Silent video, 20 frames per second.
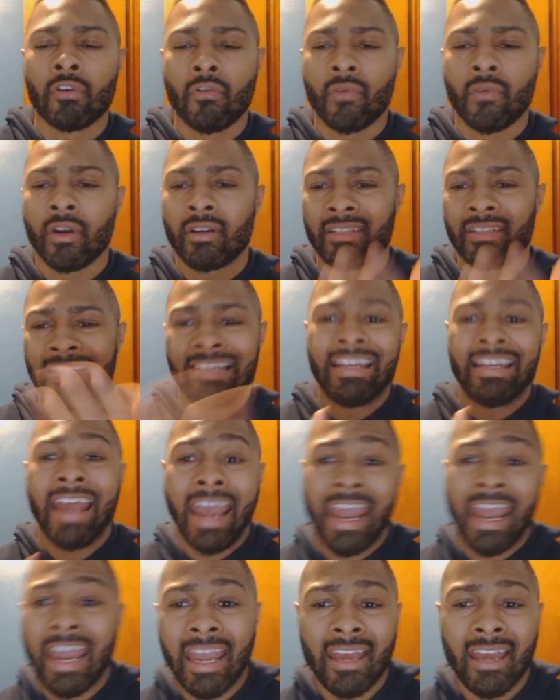career
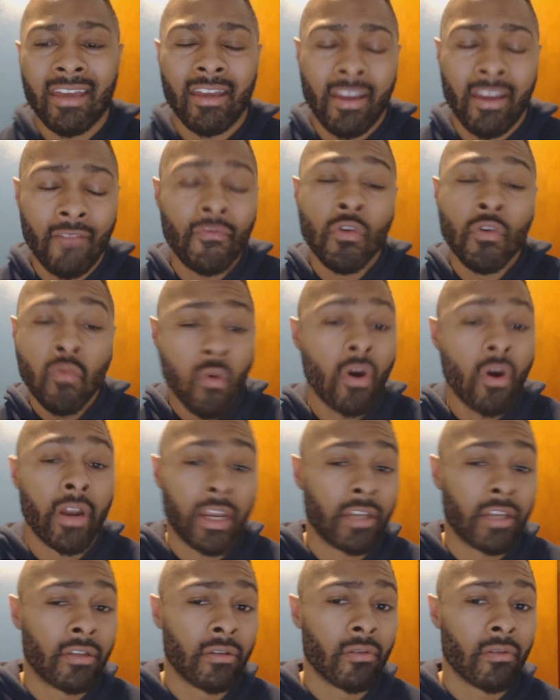today if you
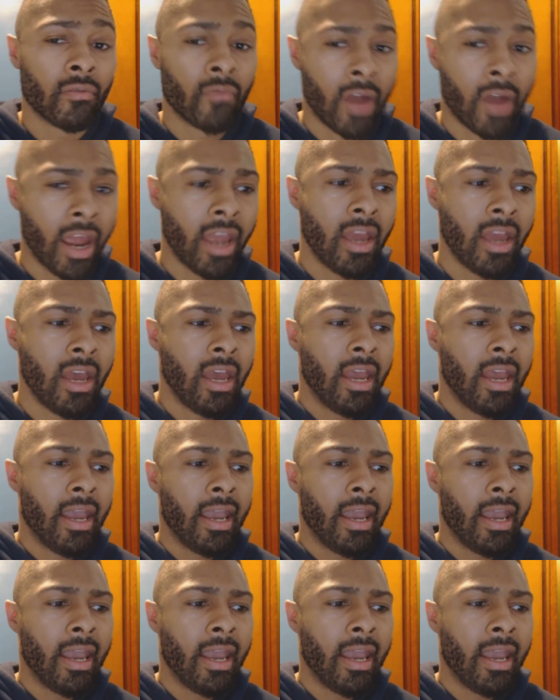wanted to, right?